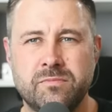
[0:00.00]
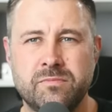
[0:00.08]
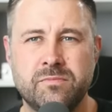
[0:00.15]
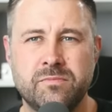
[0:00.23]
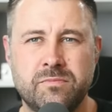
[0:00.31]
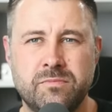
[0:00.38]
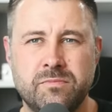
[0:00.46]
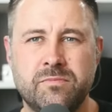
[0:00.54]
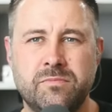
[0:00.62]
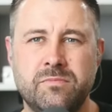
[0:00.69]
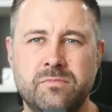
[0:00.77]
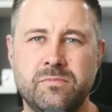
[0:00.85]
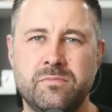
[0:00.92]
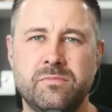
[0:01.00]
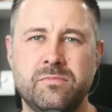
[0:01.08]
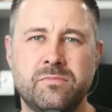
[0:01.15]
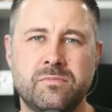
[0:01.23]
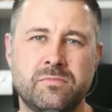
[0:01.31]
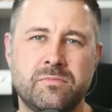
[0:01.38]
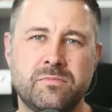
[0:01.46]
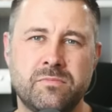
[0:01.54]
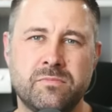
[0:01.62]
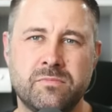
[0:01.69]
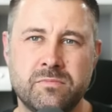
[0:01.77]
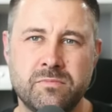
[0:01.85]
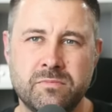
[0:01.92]

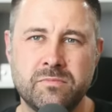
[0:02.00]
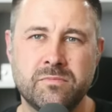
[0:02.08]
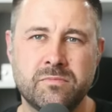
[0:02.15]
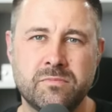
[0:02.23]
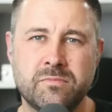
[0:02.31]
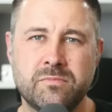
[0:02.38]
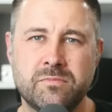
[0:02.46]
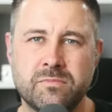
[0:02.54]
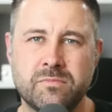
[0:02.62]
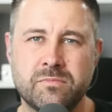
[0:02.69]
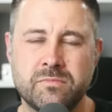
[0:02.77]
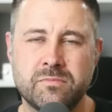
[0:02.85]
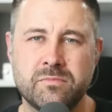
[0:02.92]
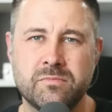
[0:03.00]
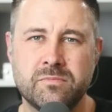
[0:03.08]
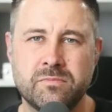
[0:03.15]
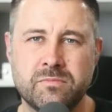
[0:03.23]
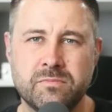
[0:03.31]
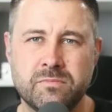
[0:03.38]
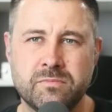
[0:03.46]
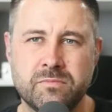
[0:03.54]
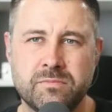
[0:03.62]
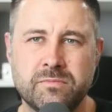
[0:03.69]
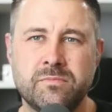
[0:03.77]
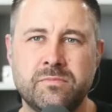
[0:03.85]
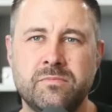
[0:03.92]

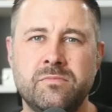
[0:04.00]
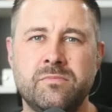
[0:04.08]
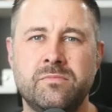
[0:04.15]
(silent)